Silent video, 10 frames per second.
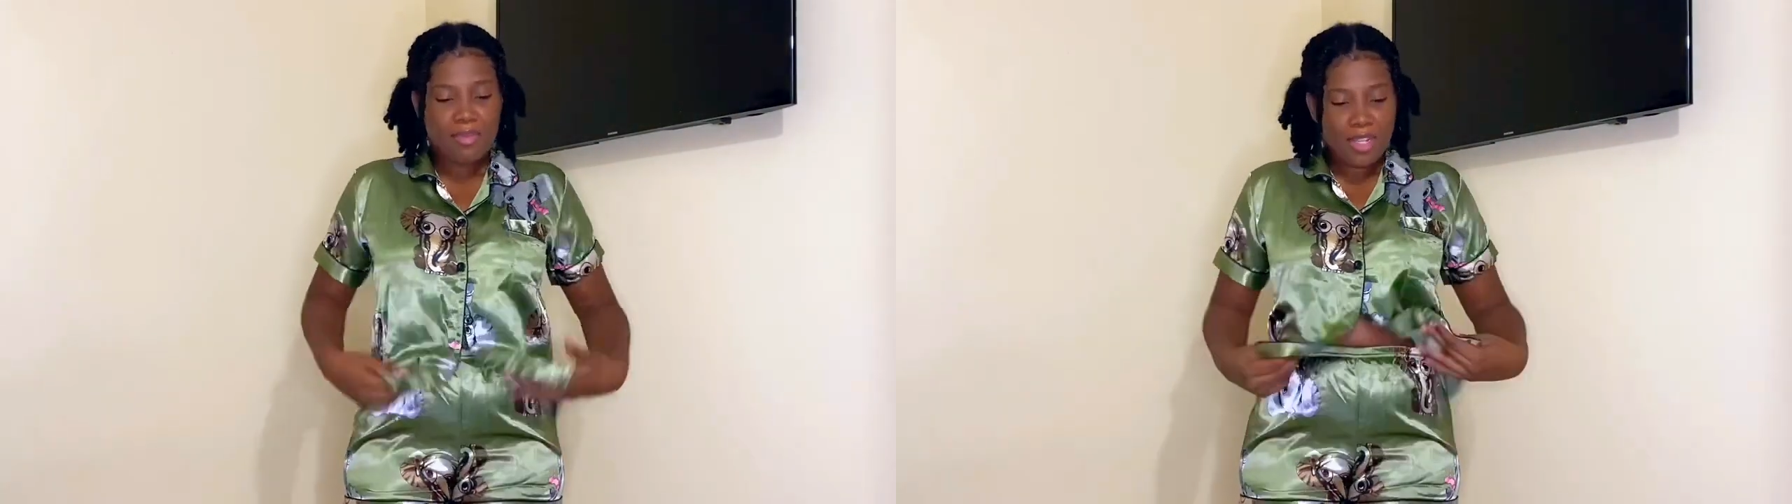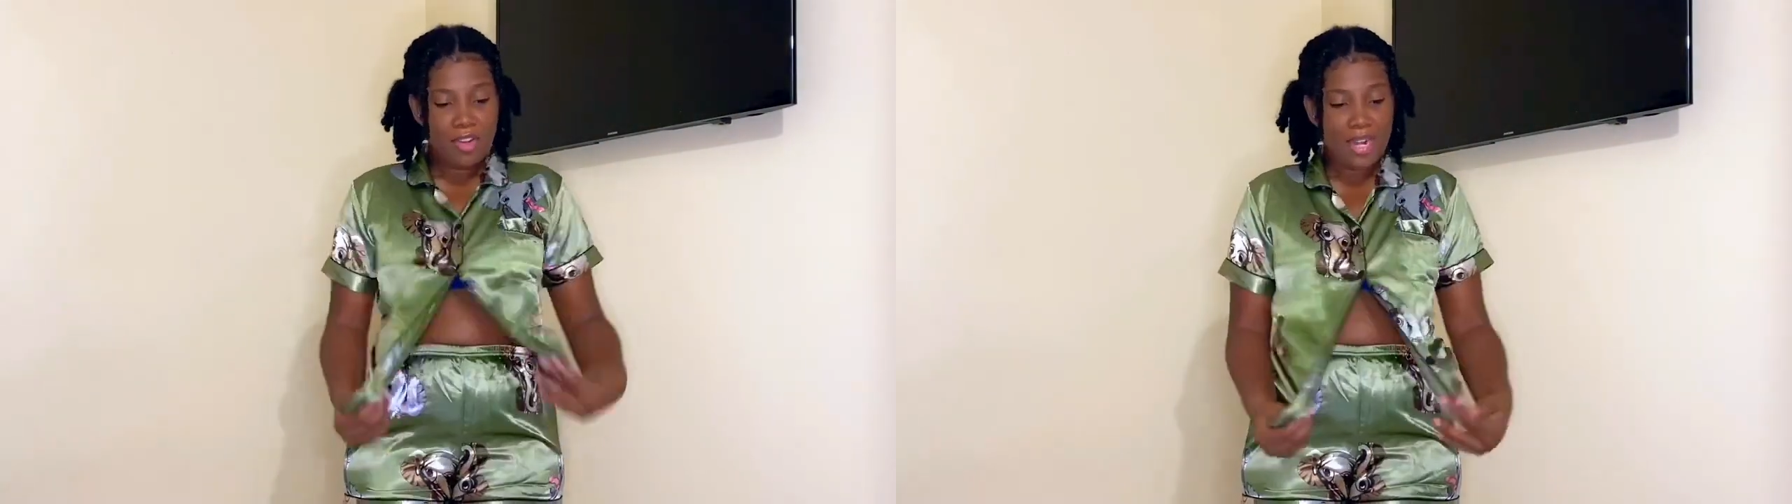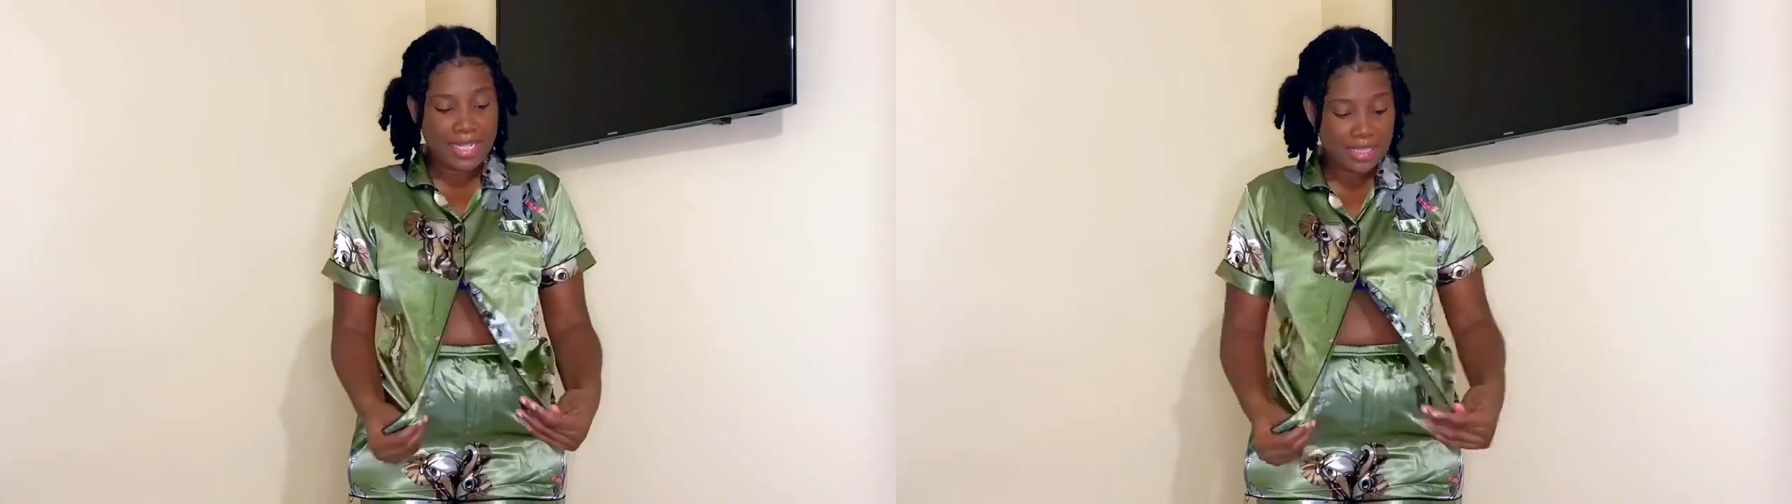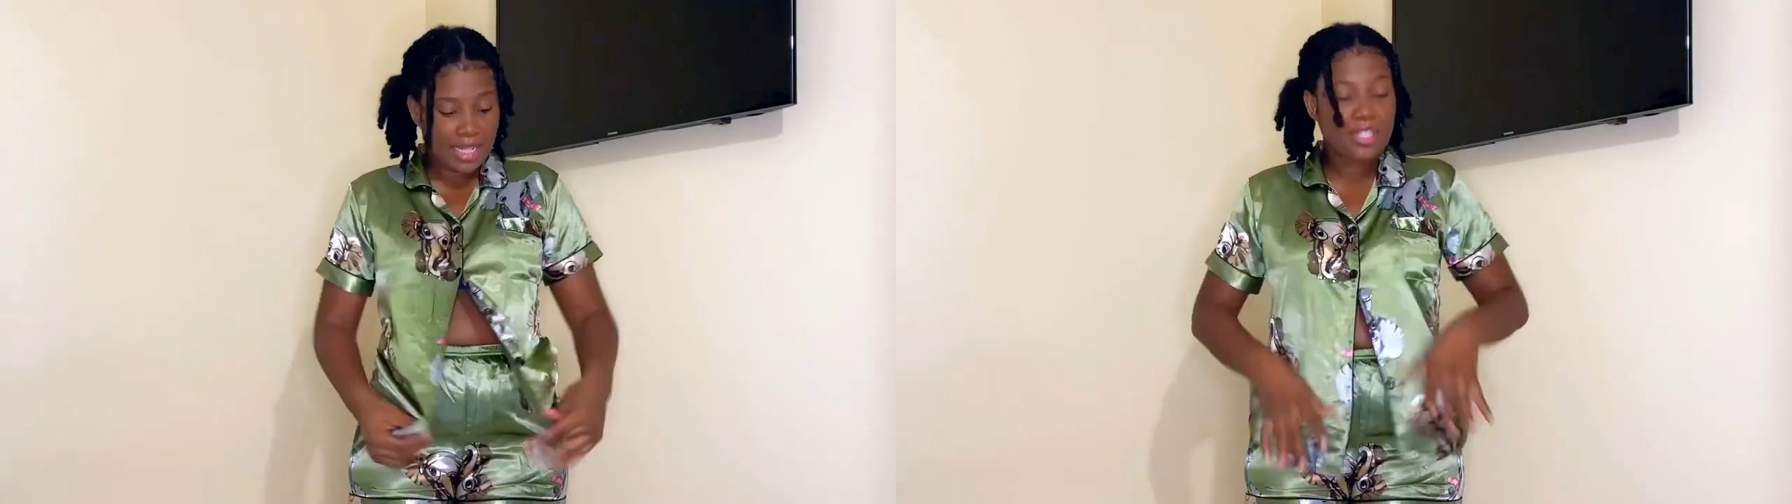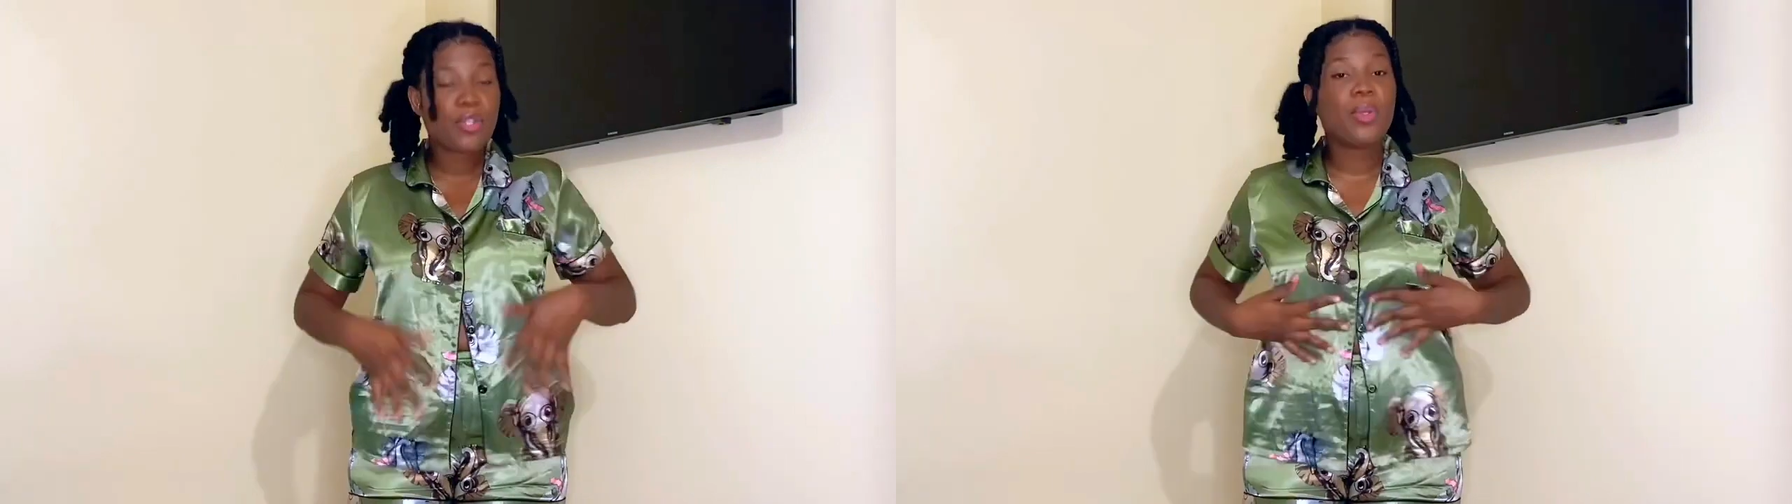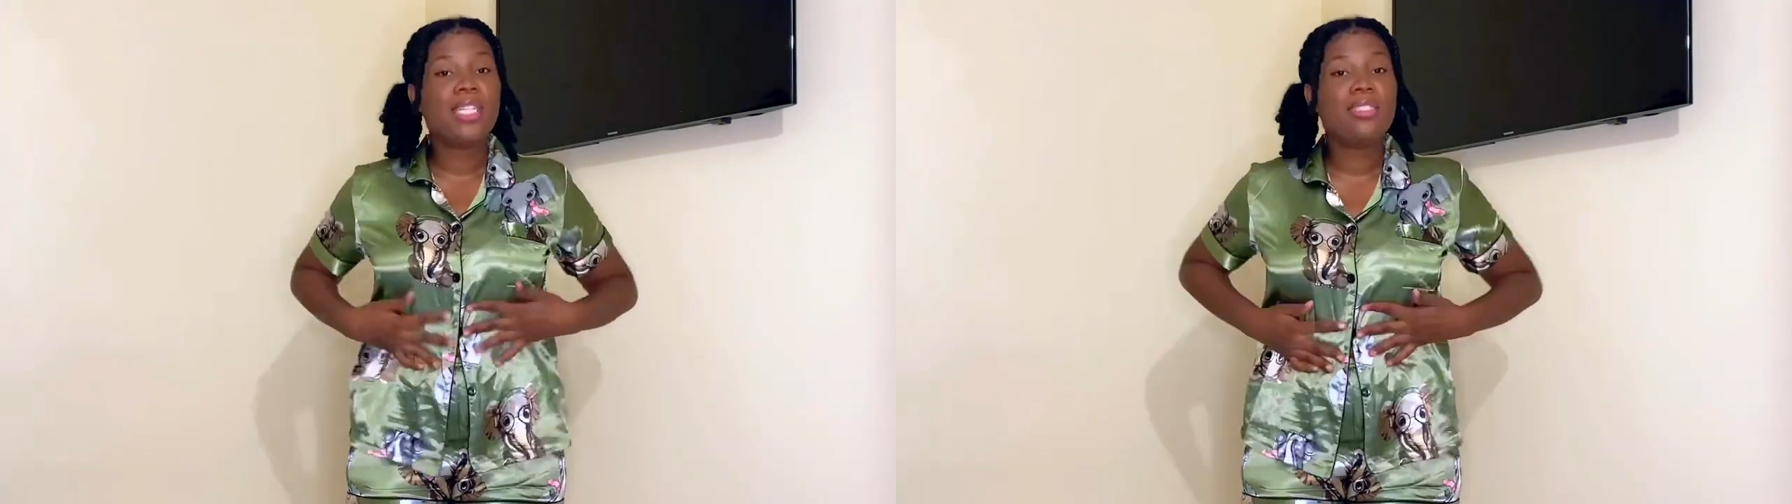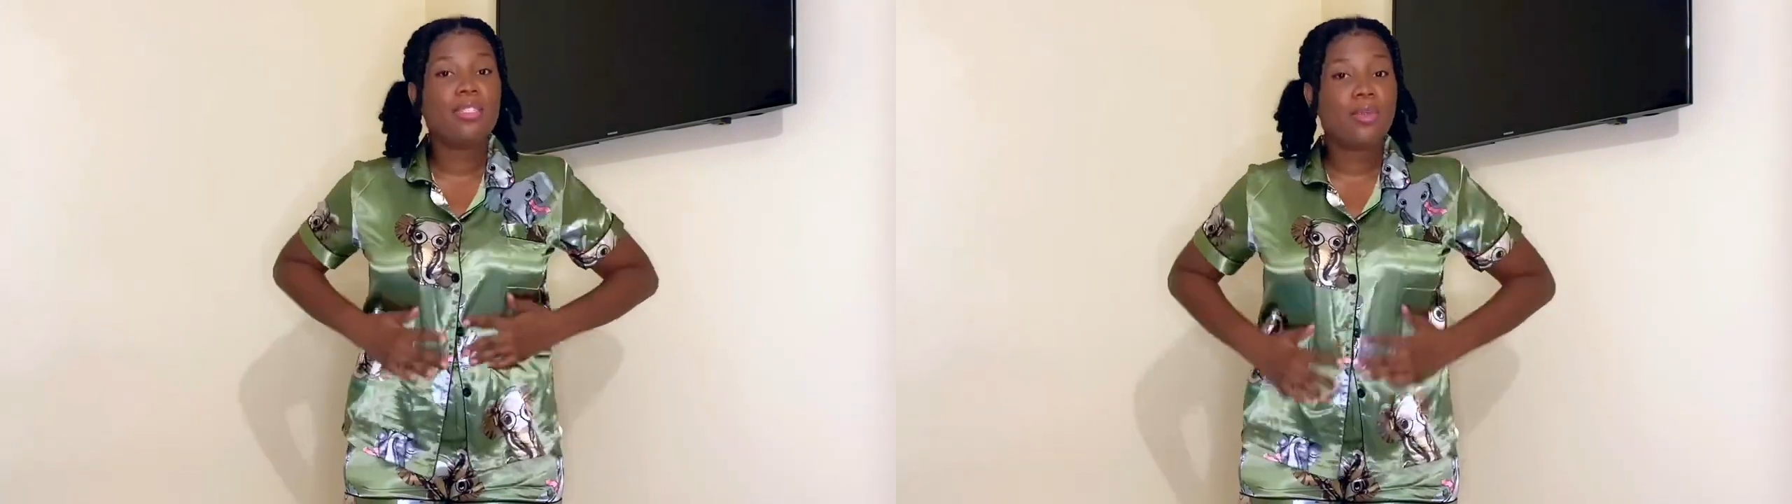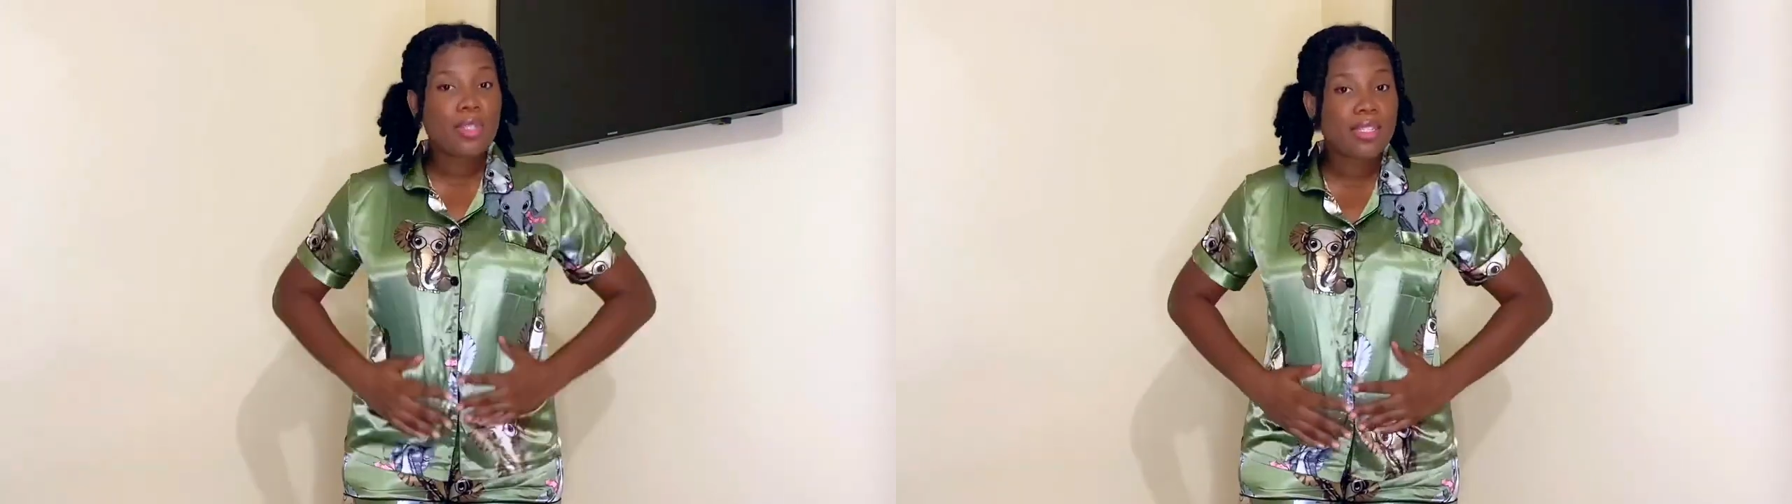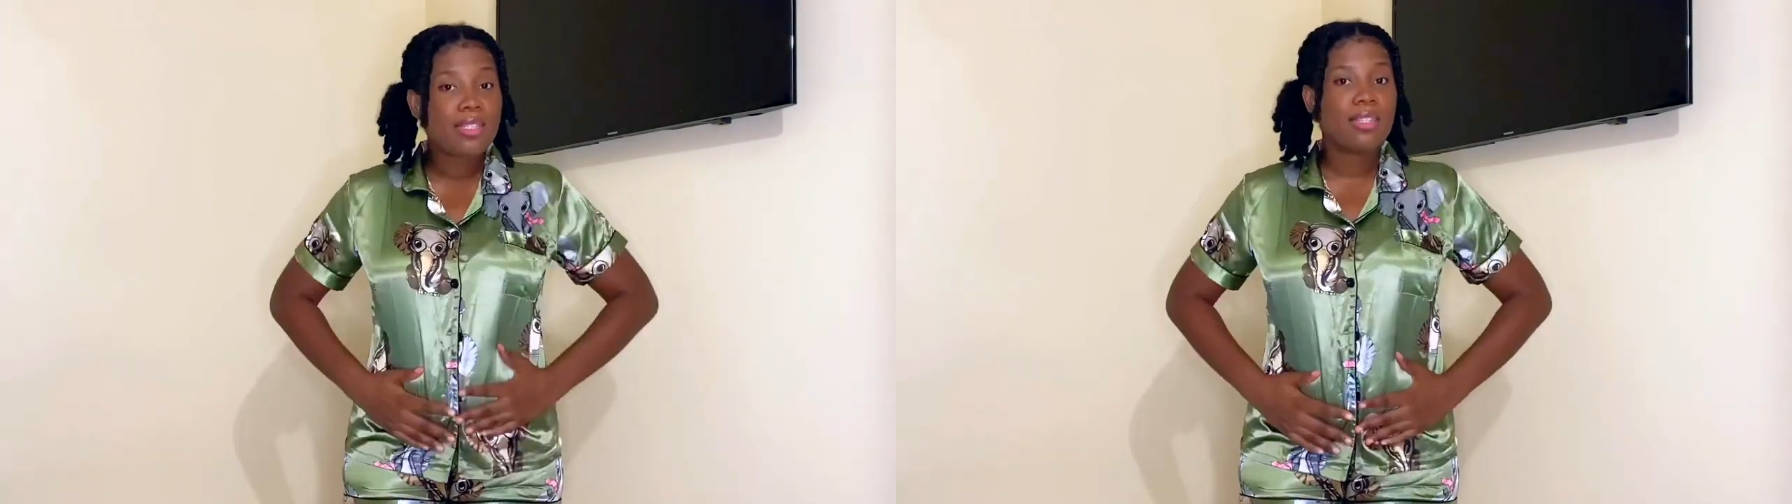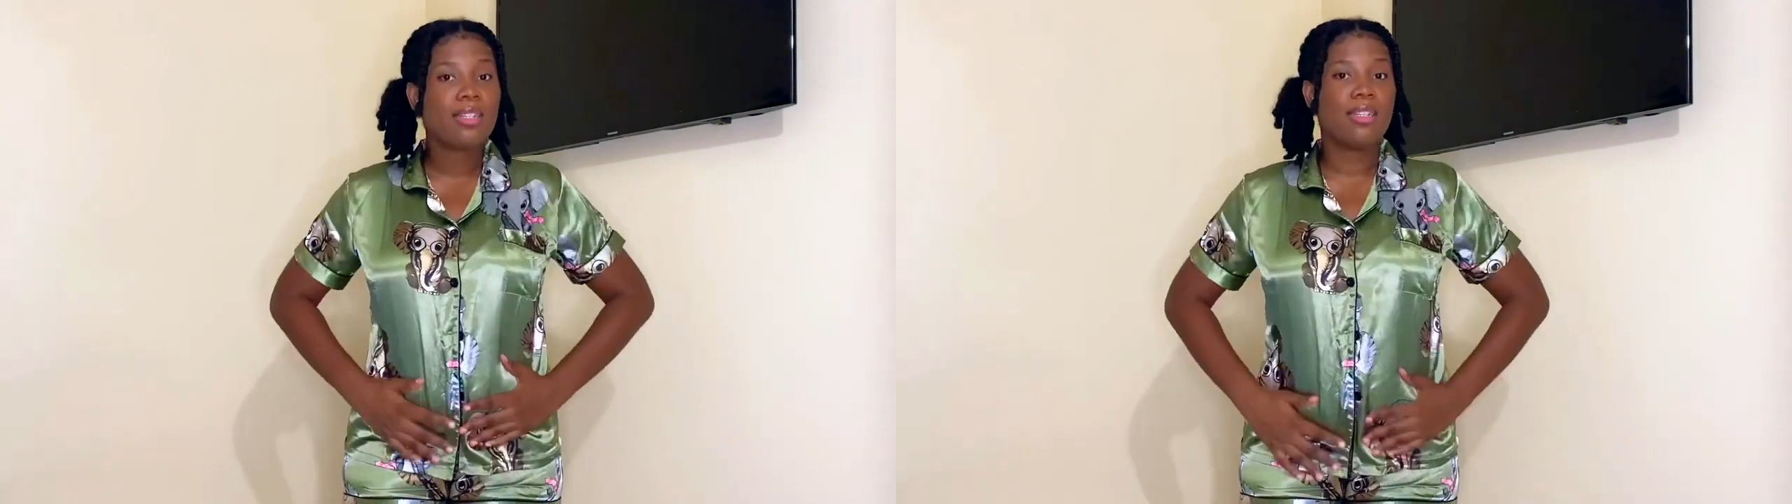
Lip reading: All right, so it looks